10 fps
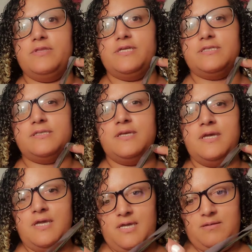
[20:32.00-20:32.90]
this
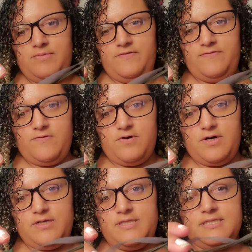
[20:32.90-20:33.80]

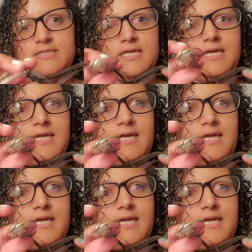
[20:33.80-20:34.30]
before. This thing I